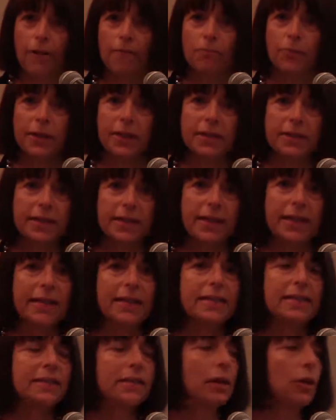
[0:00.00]
because
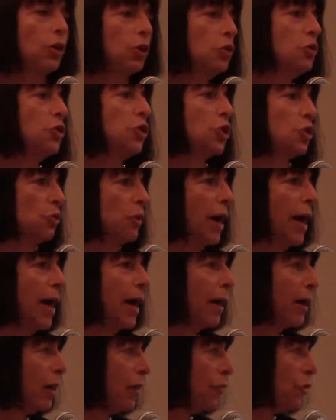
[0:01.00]
kids lose
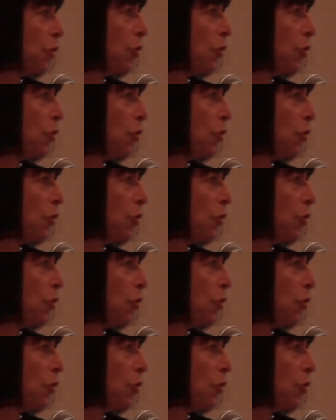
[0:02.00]
track of